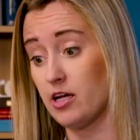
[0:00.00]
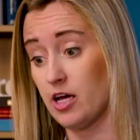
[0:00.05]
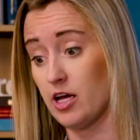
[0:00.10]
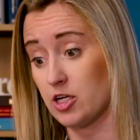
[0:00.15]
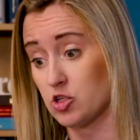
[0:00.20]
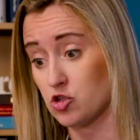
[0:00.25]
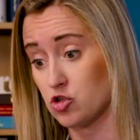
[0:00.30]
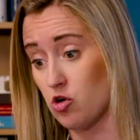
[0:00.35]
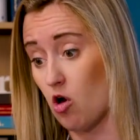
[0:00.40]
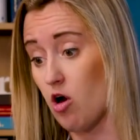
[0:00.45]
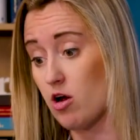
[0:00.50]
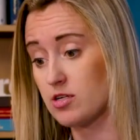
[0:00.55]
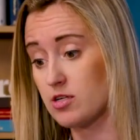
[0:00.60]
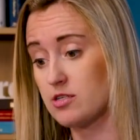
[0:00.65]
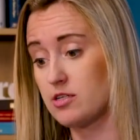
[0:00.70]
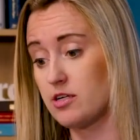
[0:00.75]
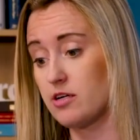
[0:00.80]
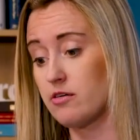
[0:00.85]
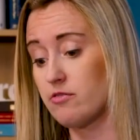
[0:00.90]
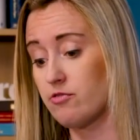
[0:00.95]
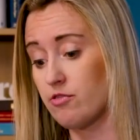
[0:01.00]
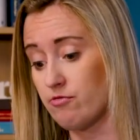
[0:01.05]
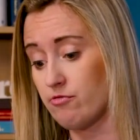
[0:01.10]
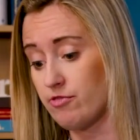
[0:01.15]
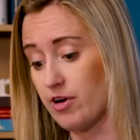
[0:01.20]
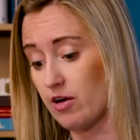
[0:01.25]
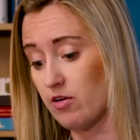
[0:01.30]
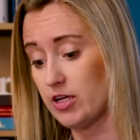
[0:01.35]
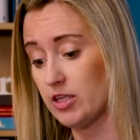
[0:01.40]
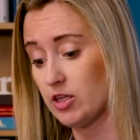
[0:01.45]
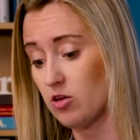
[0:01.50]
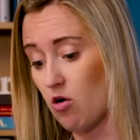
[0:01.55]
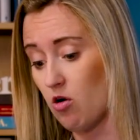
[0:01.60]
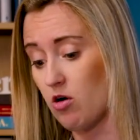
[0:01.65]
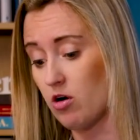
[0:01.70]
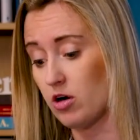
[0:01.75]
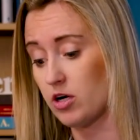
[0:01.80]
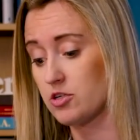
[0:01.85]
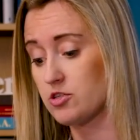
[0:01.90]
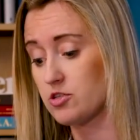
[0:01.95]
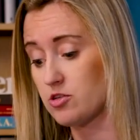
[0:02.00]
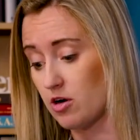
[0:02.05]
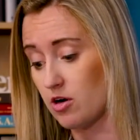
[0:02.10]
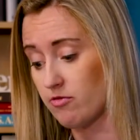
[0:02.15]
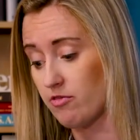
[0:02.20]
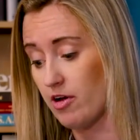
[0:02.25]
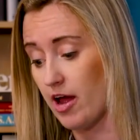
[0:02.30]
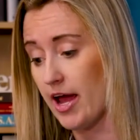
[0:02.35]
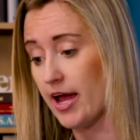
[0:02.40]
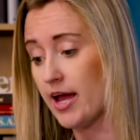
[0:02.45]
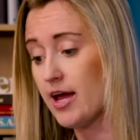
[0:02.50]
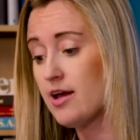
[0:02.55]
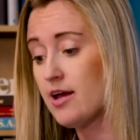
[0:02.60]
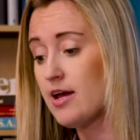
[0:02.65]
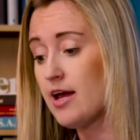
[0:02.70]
exhaustive, very long survey.